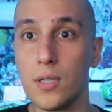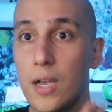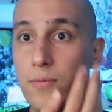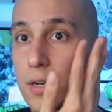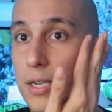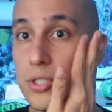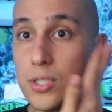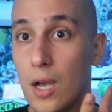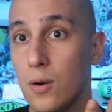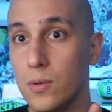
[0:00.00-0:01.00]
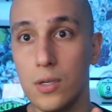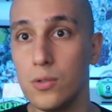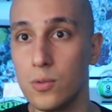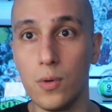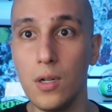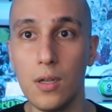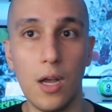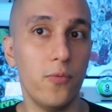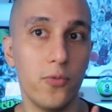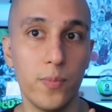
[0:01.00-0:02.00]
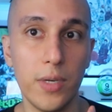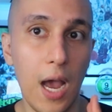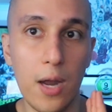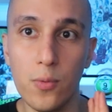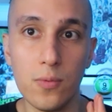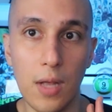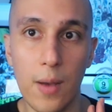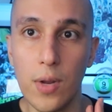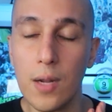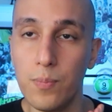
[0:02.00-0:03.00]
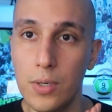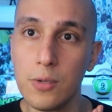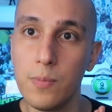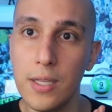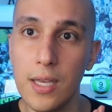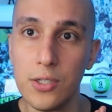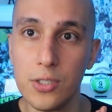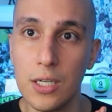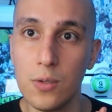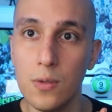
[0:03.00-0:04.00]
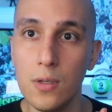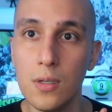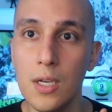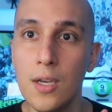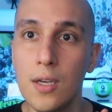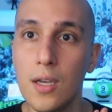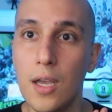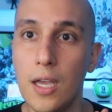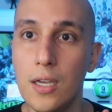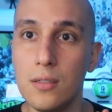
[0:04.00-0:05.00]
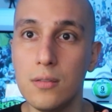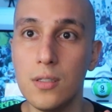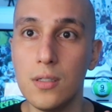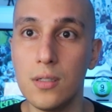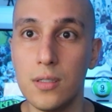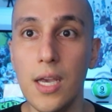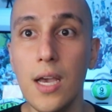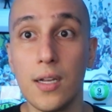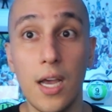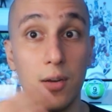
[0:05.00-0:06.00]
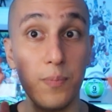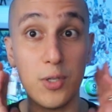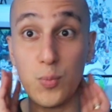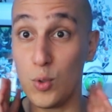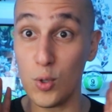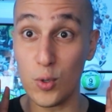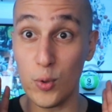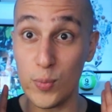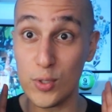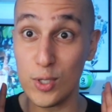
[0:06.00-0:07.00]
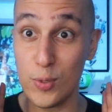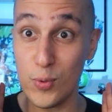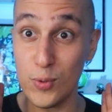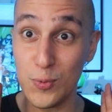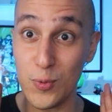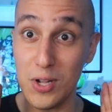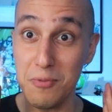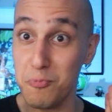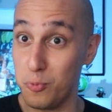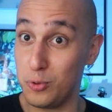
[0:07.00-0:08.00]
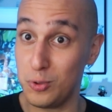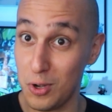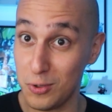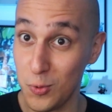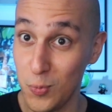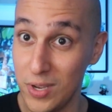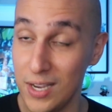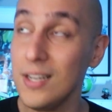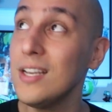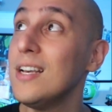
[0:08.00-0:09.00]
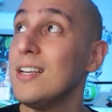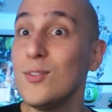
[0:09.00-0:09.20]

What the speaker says: I have a nice shadow here as well. For me, I'm not bugged by that shadow look, and yeah, it kind of makes me look a little bit slimmer as well, which is not so bad.